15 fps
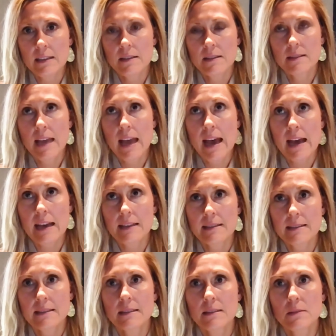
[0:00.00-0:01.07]

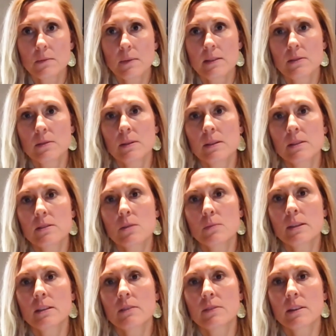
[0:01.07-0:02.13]
tasked with doing so
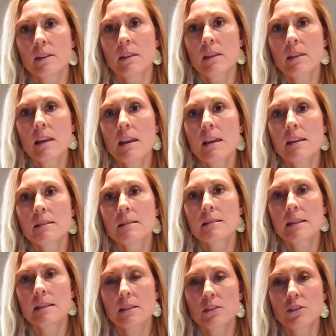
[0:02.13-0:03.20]
many different things
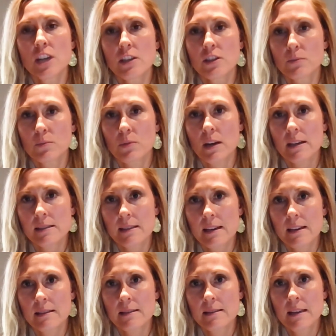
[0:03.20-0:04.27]
that to change a
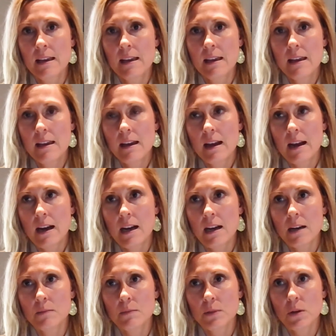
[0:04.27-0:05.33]
process
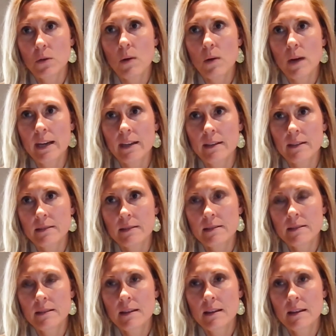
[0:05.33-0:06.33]
requires